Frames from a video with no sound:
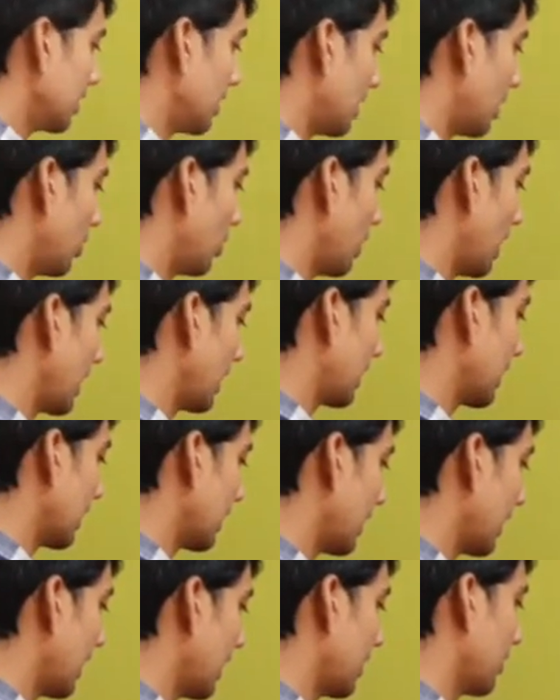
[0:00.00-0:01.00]
now I
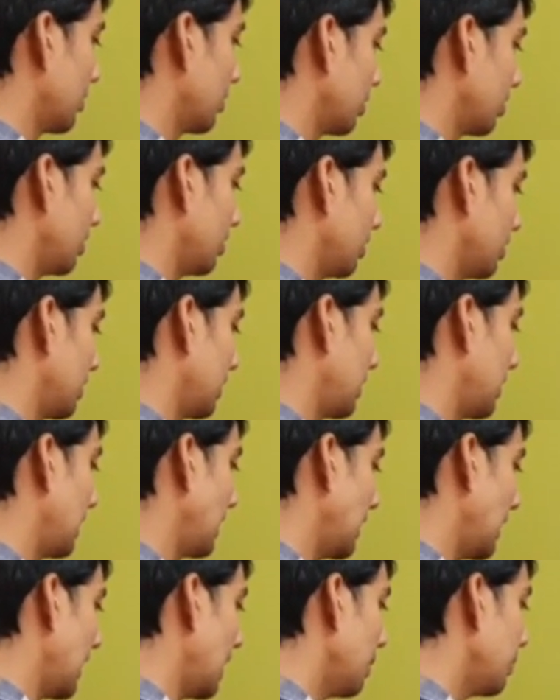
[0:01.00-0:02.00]
can have
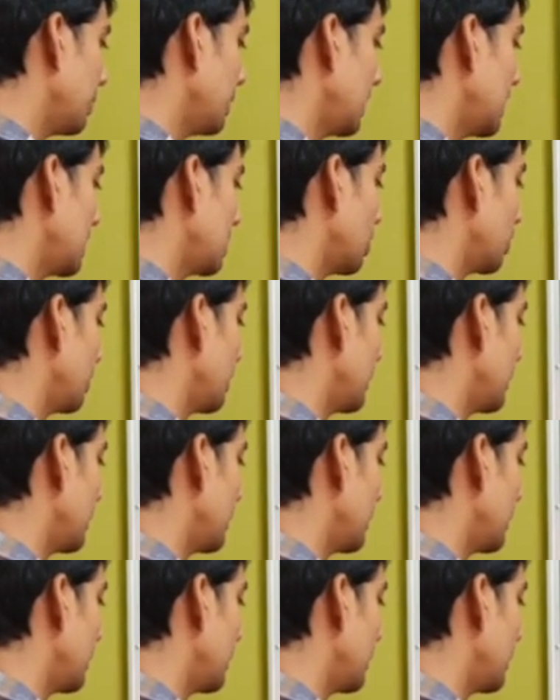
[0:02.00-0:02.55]
AB to